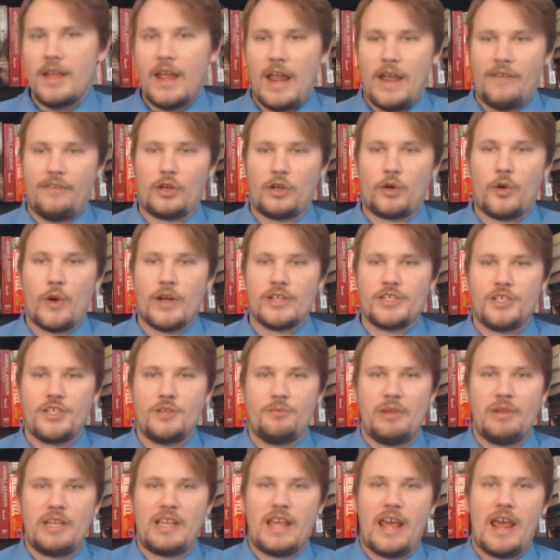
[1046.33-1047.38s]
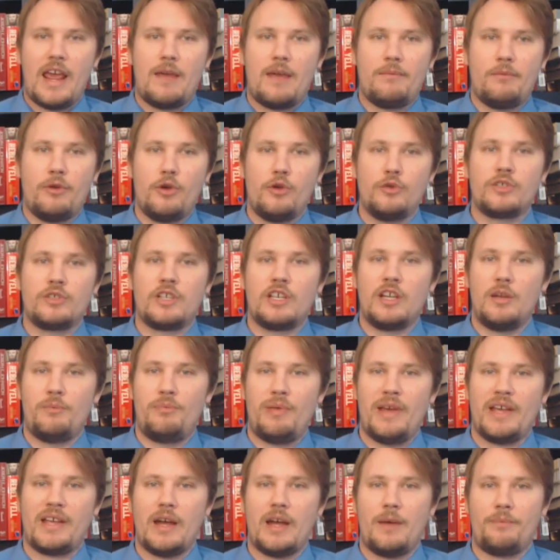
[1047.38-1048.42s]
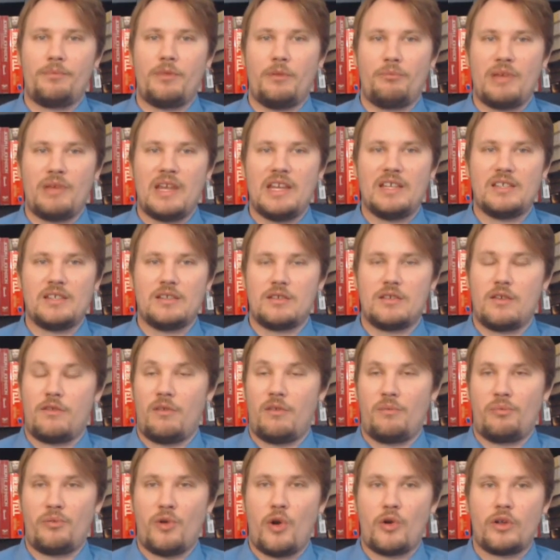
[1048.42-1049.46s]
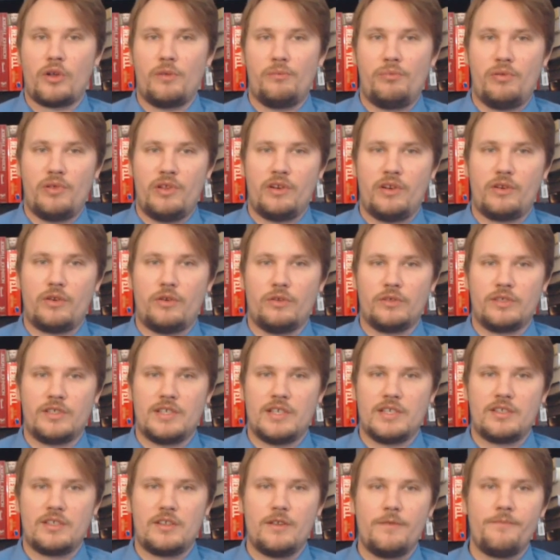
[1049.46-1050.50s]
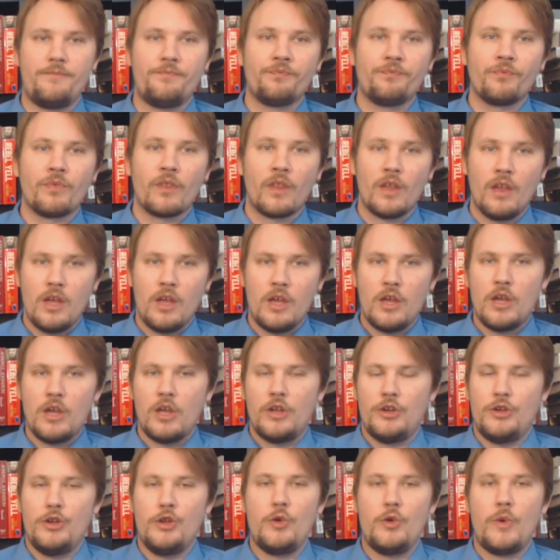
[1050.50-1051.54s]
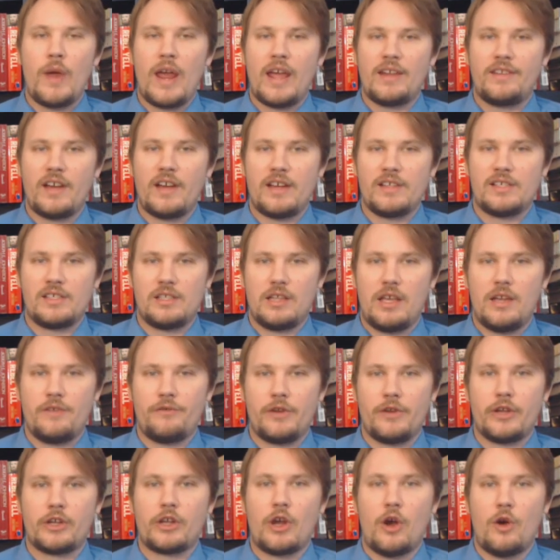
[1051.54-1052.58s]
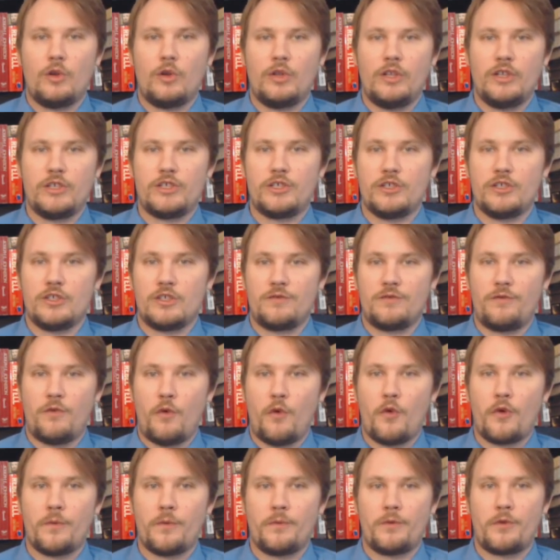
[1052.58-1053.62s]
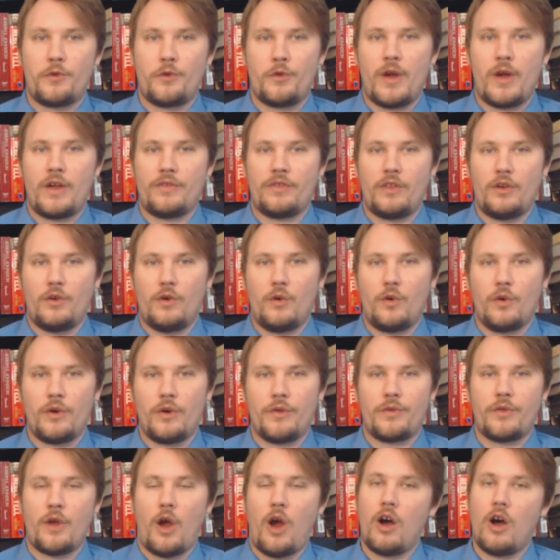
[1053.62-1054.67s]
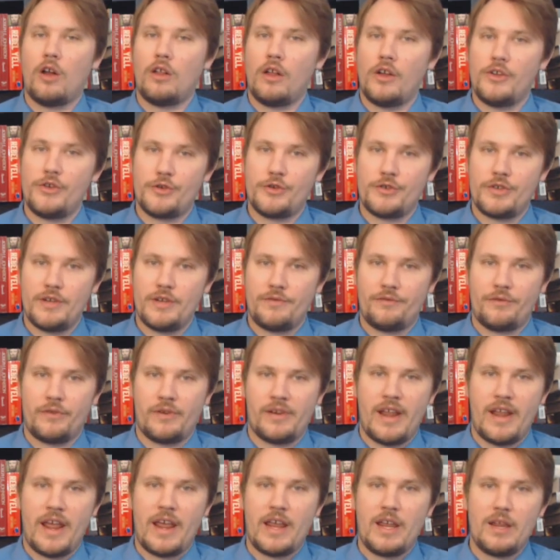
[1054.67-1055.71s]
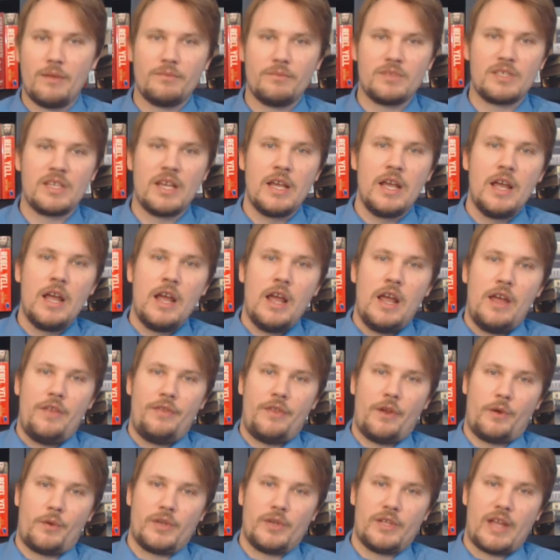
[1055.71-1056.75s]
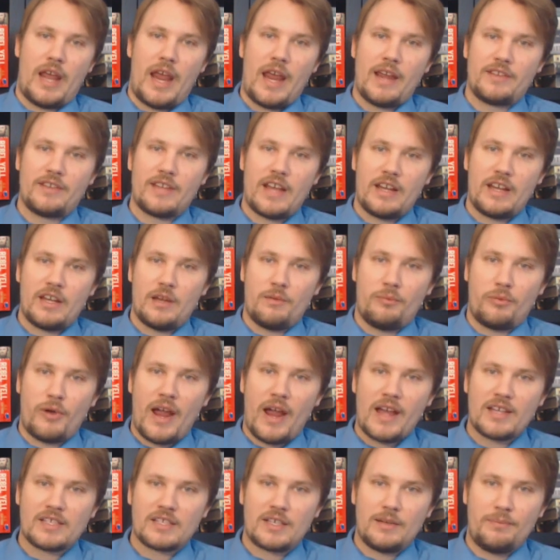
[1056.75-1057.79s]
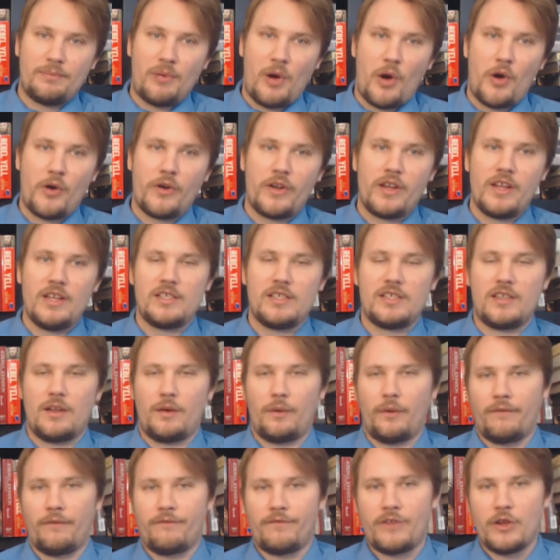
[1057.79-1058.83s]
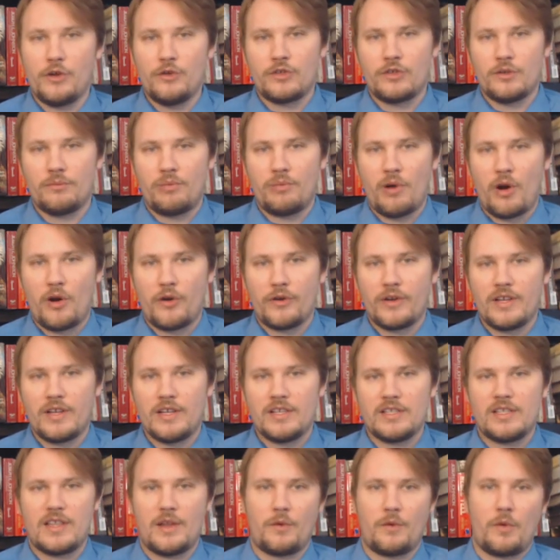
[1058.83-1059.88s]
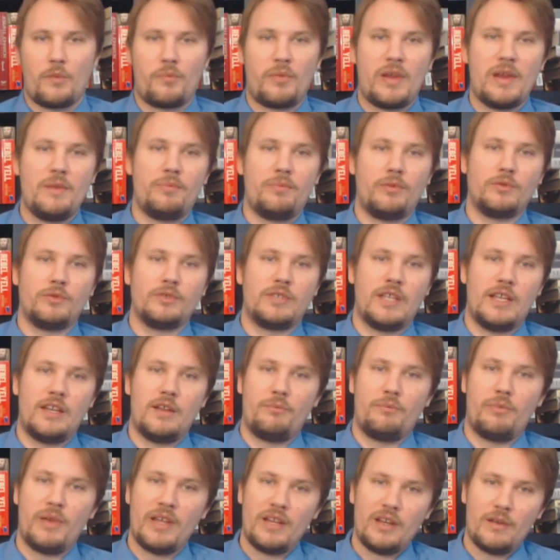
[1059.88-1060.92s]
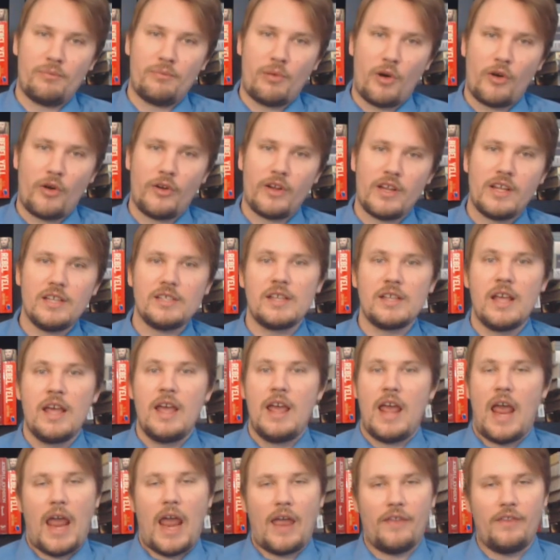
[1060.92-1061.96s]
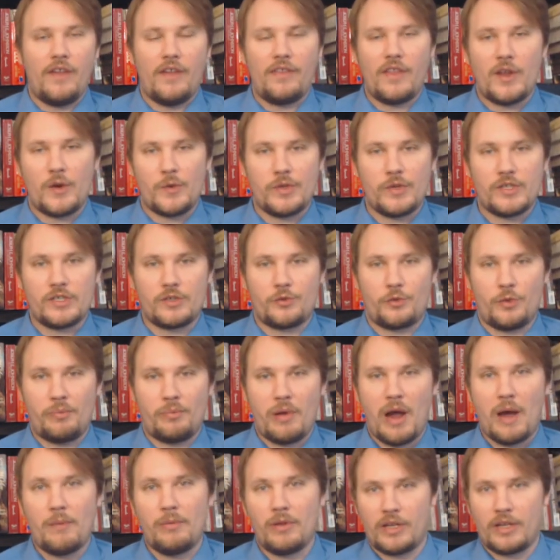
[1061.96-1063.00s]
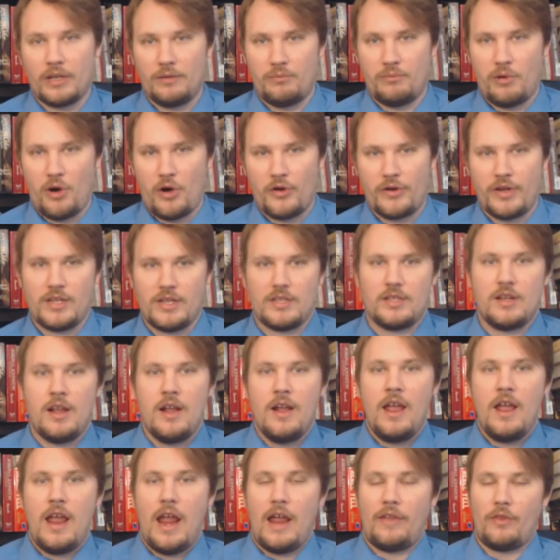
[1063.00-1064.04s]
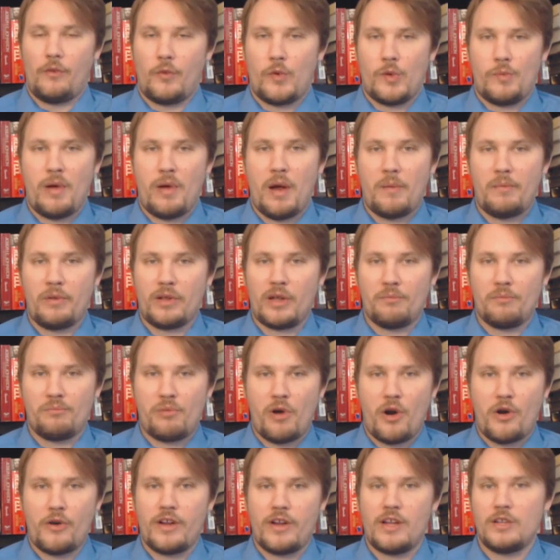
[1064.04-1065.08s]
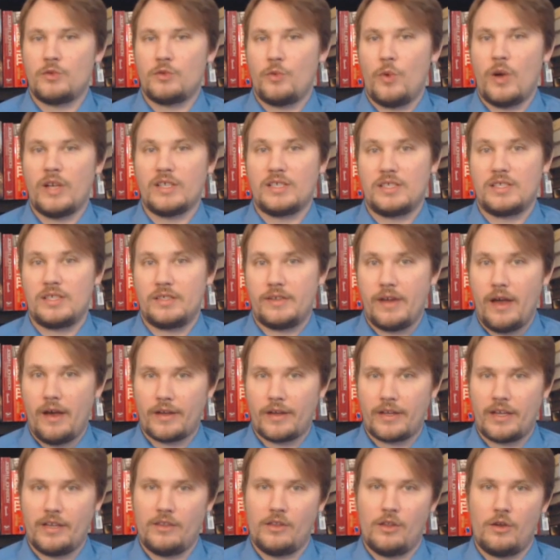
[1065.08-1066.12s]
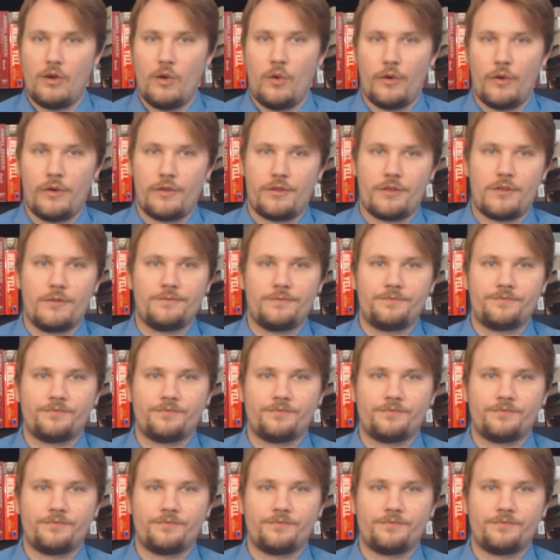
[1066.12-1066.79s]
And the question became, who's going to pick up the pieces of the broken political system? New anti-slavery coalitions formed throughout the North, all under different names. There were anti-Nebraska parties, there were fusion parties, there were People's Independent parties, and then there was Republican parties. And the Republican Party is what stuck in the North.